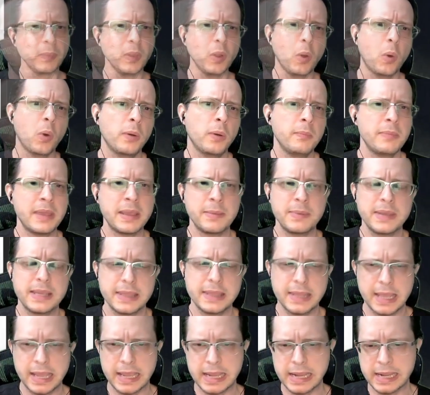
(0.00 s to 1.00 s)
or maybe
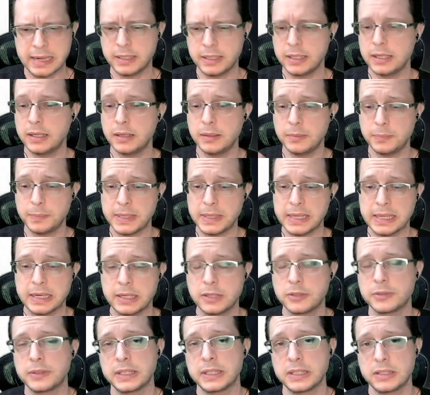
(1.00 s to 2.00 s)
they ended up
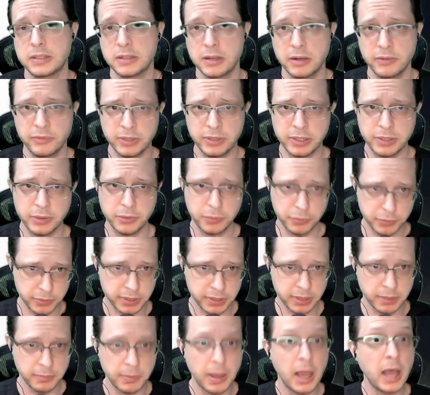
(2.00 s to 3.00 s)
entering Starfleet through
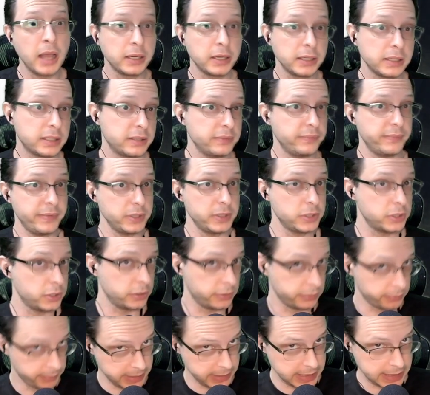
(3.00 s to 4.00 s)
some
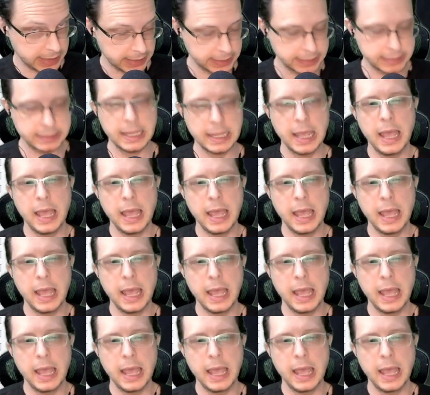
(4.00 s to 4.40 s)
unconventional means.